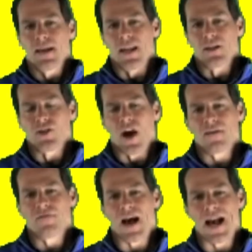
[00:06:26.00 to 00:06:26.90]
It is not
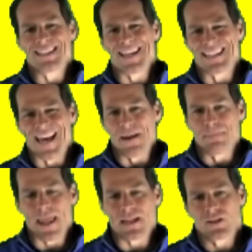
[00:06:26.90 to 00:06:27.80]
advised that
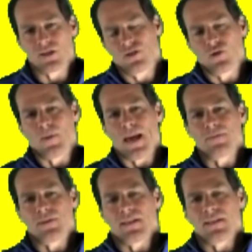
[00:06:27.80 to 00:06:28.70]
diabetics consume
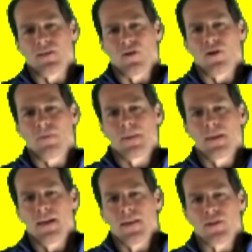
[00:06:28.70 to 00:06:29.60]
MCT oil.
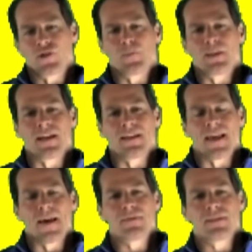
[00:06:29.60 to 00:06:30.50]
This is because
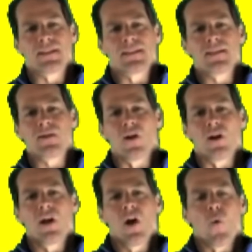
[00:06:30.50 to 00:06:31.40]
MCT
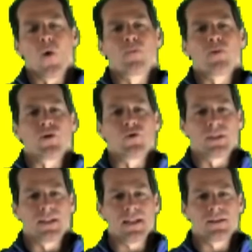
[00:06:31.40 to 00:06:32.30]
oil will produce
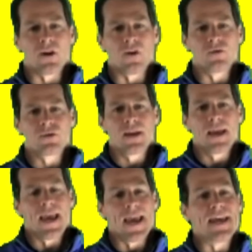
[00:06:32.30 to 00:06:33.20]
ketones
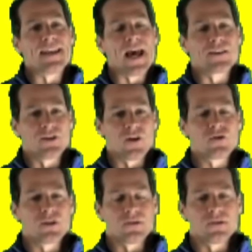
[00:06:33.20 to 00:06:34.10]
and
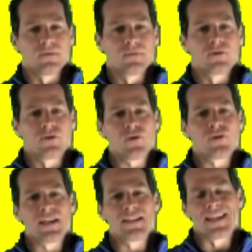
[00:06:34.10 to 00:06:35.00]
acidosis, two
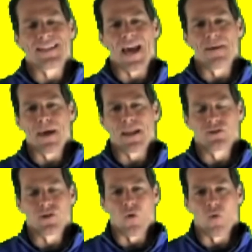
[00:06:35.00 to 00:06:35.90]
things that
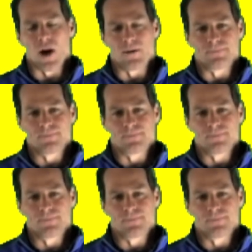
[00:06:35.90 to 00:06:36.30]
diabetics don't want.